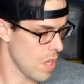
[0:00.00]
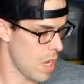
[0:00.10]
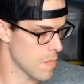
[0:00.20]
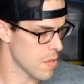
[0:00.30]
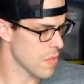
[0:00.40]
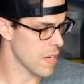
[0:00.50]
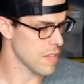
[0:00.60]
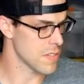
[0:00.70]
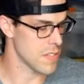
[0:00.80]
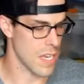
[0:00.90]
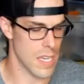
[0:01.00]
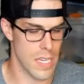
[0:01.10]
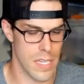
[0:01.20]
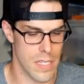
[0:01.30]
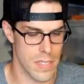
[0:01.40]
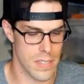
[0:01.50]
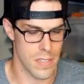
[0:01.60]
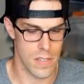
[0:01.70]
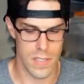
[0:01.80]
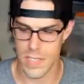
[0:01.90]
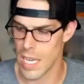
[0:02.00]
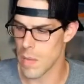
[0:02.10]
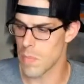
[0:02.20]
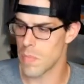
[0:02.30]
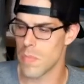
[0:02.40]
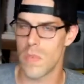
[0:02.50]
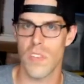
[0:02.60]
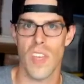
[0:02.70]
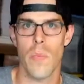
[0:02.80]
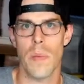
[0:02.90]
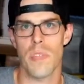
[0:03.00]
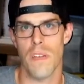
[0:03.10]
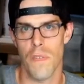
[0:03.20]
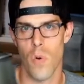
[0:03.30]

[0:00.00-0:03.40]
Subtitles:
The other thing I'd say is the same website,